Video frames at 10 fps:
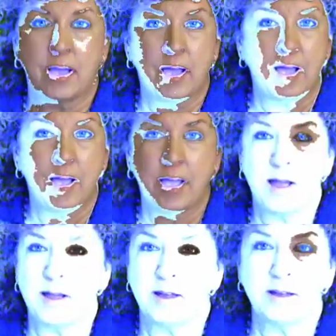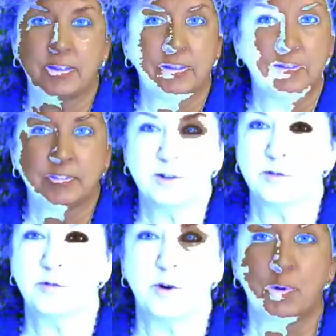I
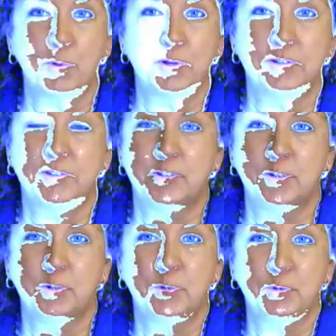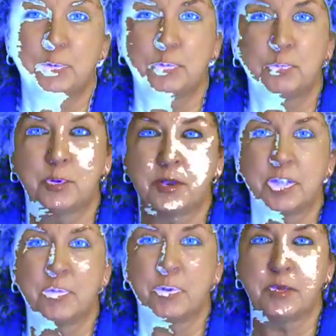look forward to
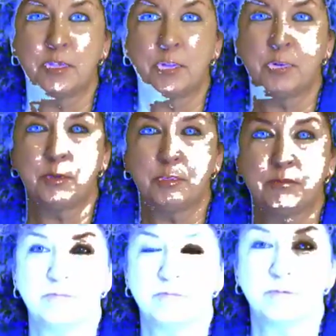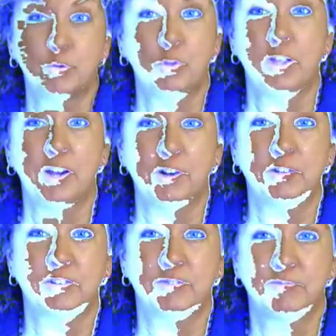working with you through the
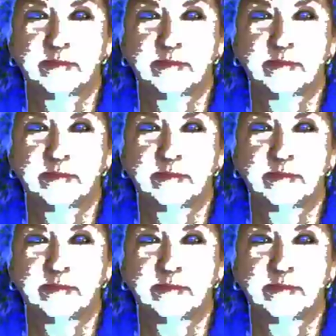years.